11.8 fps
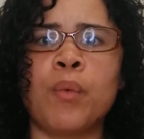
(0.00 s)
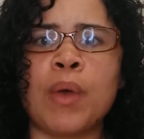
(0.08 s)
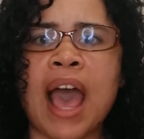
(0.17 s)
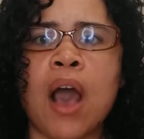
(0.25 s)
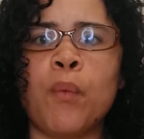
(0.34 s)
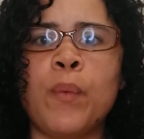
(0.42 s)

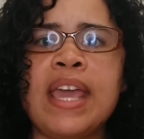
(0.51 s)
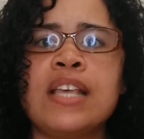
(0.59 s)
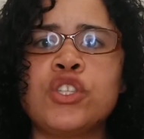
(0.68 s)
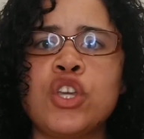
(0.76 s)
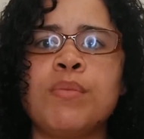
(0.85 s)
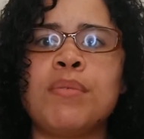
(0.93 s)
how we
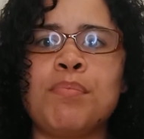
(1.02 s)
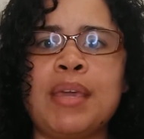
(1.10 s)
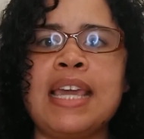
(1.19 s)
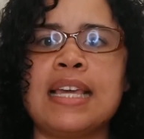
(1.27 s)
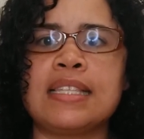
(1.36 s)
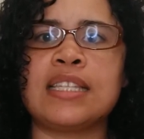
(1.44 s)
as human
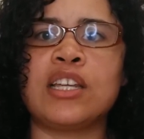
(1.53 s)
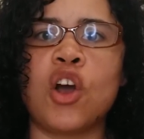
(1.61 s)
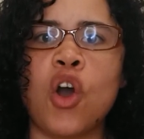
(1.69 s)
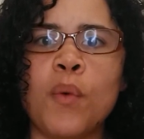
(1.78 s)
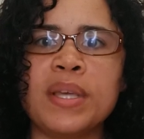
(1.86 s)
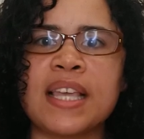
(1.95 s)
beings can
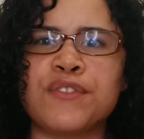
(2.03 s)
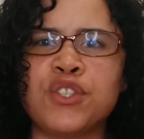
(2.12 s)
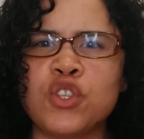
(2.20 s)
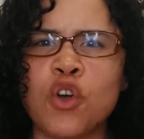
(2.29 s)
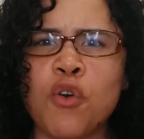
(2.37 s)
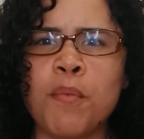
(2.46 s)
always have
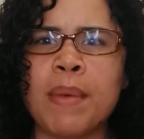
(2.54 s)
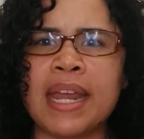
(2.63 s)
so